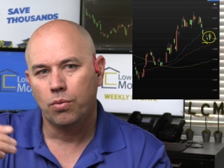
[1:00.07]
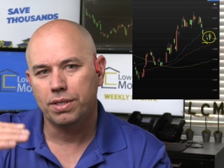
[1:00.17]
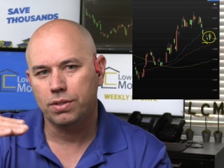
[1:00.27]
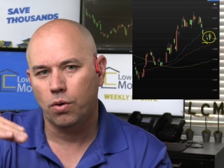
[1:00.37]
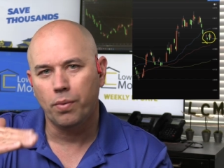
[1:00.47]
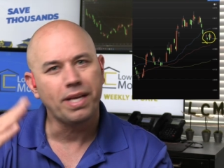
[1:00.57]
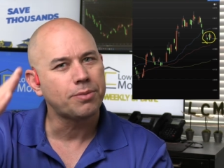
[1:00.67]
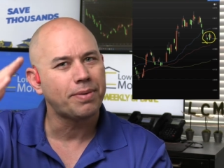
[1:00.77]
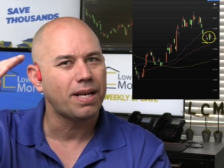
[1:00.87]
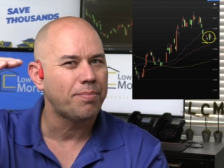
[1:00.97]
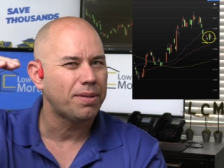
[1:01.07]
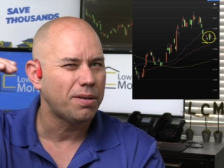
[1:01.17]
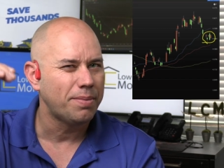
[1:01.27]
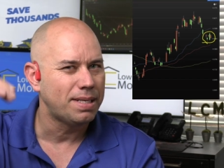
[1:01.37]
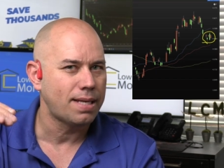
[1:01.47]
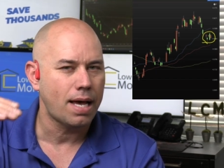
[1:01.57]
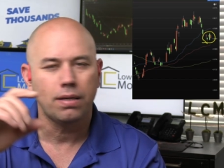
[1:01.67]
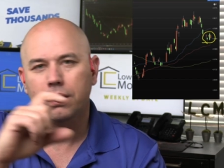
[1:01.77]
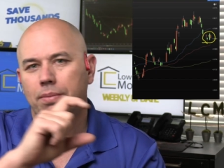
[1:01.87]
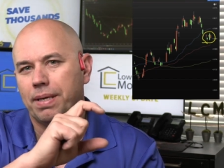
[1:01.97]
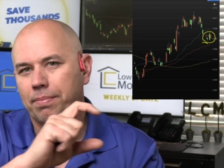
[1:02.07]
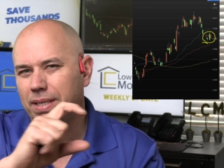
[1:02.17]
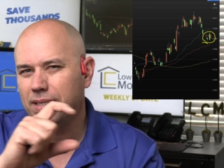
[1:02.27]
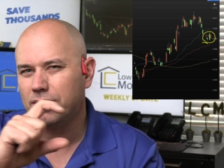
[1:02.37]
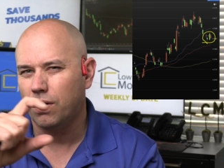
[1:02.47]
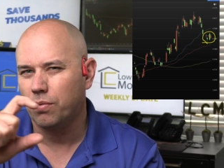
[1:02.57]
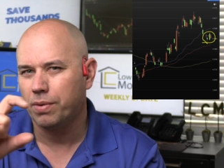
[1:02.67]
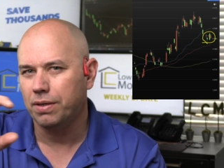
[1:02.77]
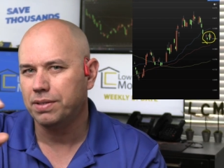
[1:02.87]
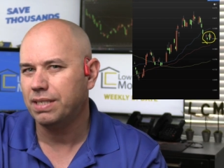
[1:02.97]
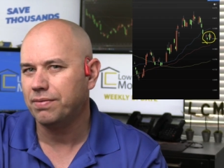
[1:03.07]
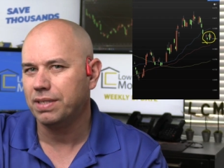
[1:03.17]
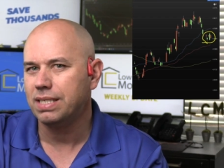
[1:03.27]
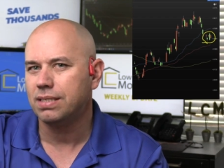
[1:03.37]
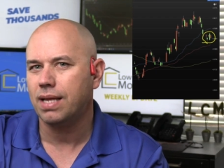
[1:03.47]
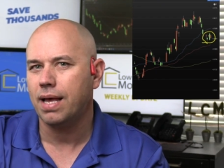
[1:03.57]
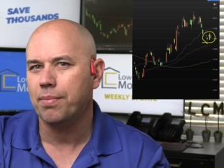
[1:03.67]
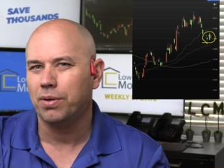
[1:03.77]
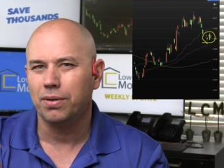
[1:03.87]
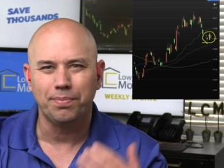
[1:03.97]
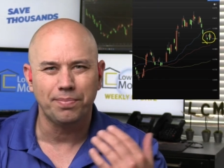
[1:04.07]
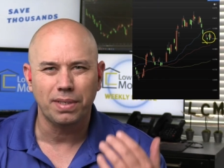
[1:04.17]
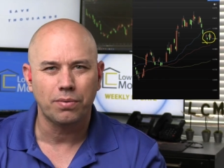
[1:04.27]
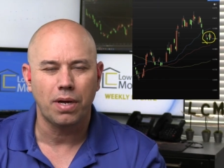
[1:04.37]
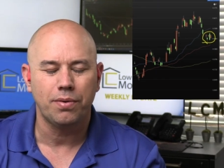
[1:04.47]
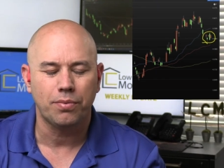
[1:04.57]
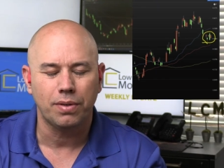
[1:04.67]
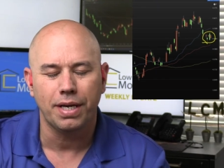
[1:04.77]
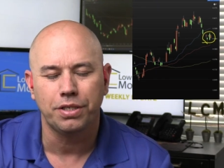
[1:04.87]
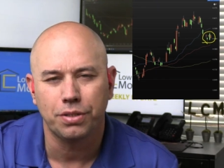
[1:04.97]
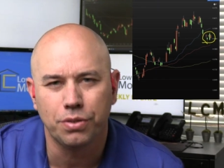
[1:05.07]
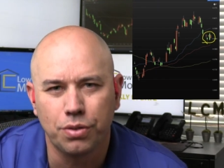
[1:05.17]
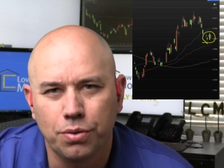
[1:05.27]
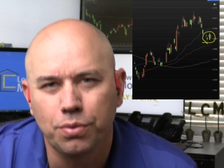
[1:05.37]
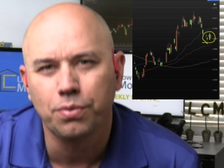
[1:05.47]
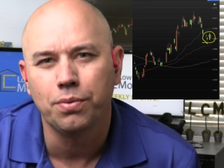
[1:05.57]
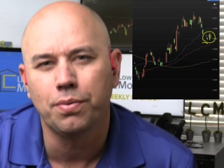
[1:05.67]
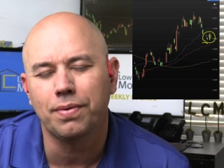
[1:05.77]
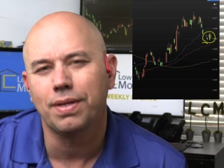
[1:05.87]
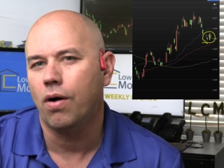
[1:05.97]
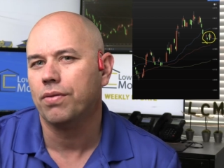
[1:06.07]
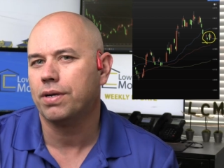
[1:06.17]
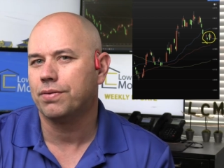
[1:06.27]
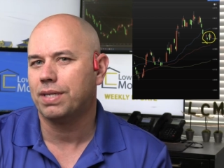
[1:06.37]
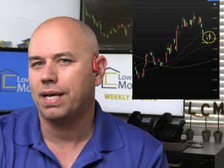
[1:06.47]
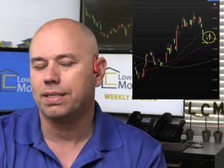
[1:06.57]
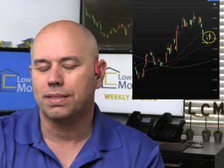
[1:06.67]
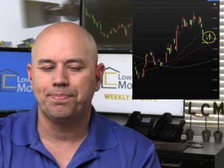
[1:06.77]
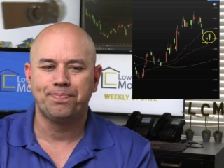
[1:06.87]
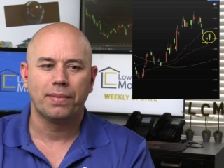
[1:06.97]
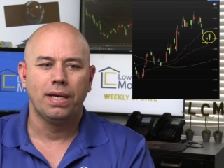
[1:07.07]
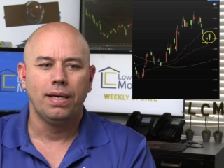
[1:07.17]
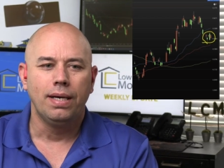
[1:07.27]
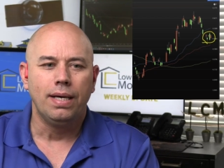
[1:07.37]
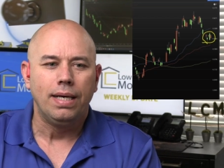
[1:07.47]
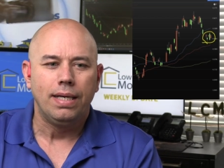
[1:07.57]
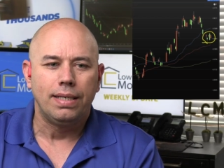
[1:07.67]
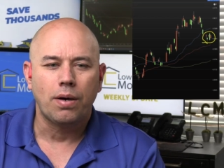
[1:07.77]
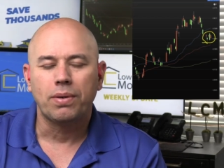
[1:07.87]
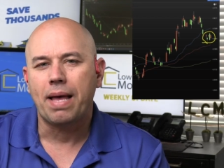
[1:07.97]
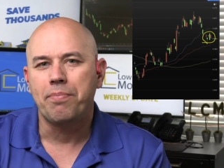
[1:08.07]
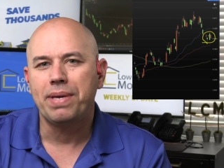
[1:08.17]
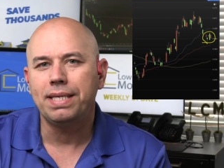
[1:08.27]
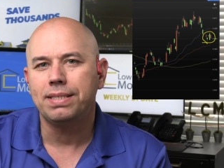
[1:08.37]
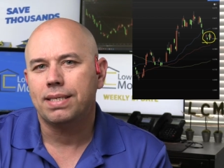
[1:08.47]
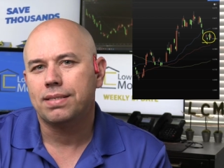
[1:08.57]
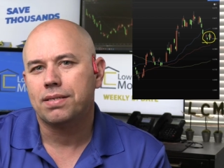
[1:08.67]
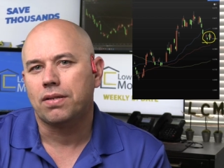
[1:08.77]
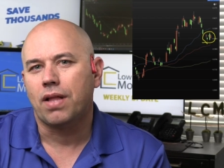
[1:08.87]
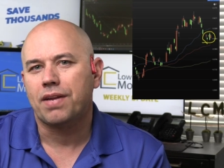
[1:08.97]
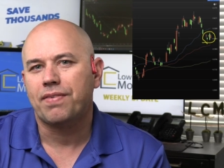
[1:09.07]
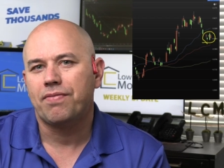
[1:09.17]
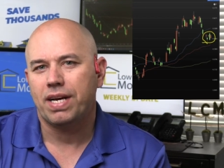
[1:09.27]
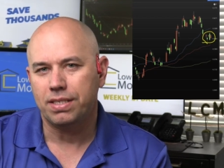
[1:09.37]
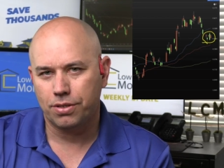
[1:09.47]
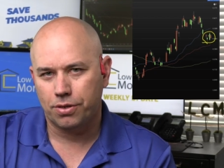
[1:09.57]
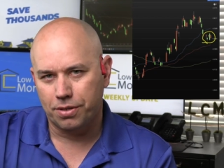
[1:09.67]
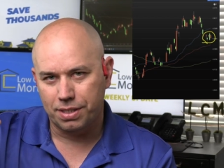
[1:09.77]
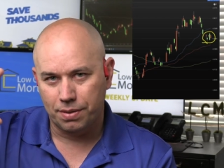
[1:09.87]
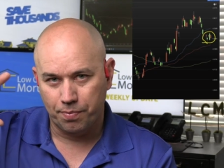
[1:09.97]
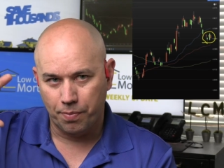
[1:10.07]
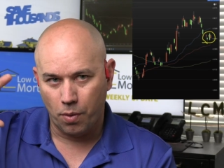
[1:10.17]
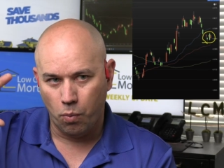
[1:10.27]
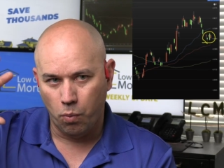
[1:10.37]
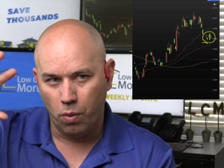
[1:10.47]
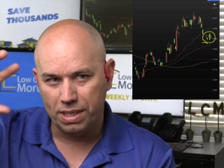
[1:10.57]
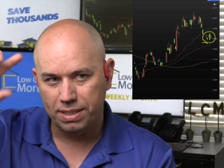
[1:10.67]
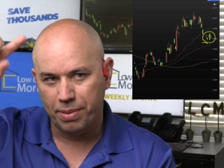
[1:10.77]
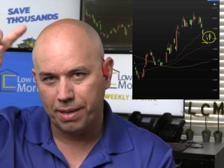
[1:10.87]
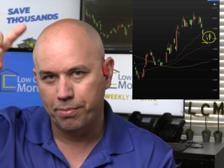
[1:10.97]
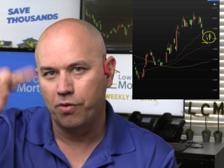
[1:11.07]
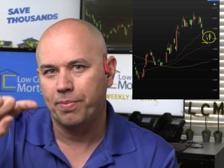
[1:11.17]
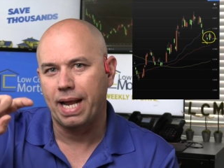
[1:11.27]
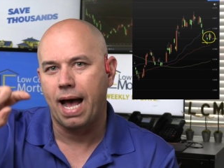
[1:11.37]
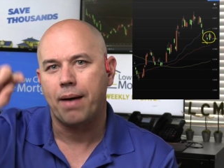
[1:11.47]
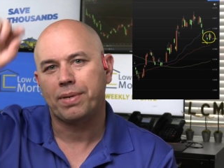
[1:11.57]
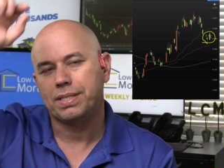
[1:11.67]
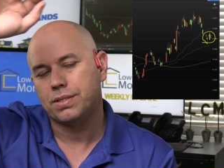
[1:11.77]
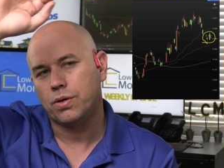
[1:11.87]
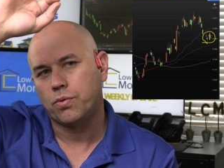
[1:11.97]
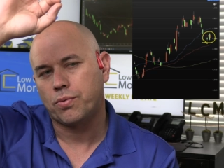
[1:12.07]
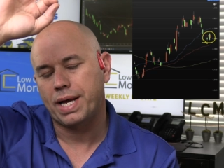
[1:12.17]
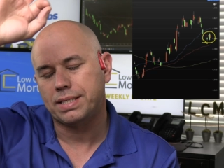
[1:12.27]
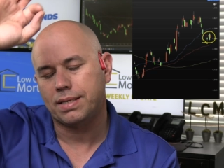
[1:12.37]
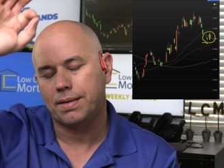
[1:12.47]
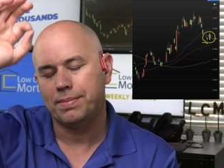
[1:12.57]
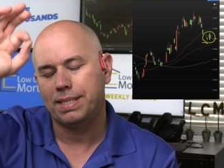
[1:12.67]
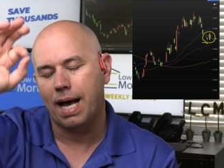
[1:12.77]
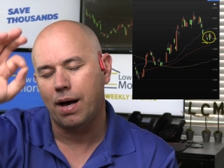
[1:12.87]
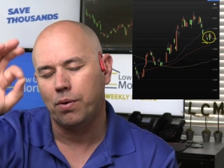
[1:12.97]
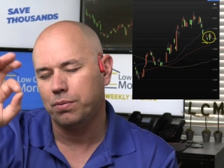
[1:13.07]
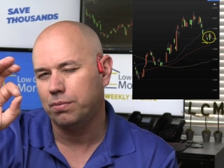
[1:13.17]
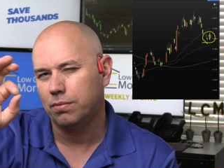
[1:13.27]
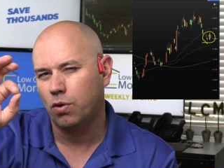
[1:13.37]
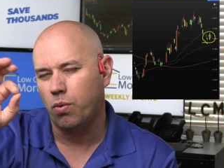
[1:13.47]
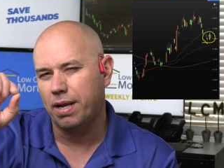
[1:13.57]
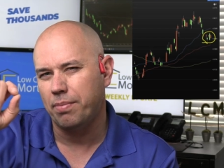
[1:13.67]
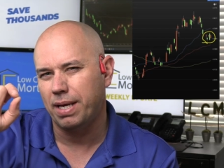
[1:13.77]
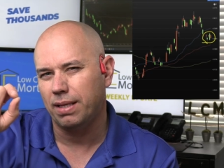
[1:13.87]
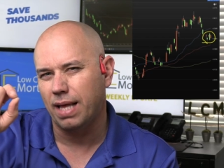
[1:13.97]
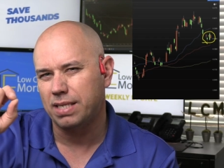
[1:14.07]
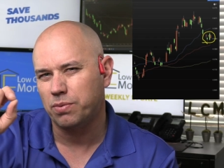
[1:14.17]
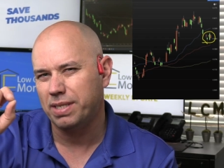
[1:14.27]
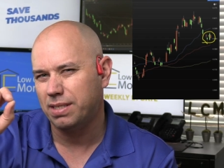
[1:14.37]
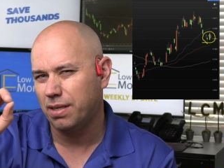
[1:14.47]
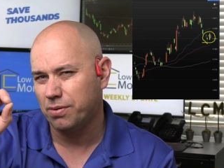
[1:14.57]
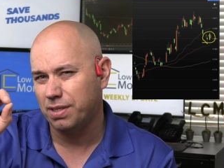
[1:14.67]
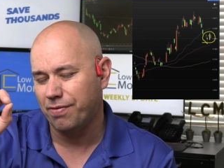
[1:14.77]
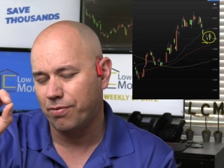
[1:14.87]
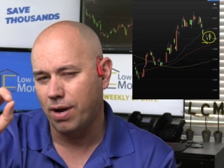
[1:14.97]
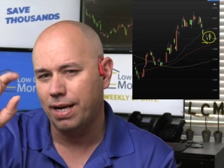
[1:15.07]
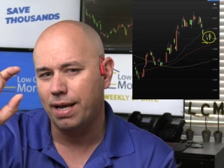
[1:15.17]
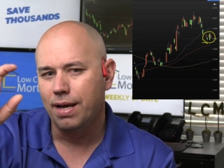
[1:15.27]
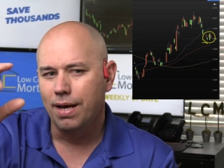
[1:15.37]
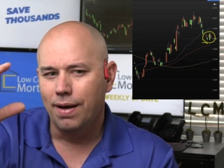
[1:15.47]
Well, this whole week's been up a little bit, down a little bit, but it's all relatively stable in relation to all the other days. Now what that means is a lot of investors, once a big movement happens, so rates come down quite a bit last Wednesday, Thursday, Friday,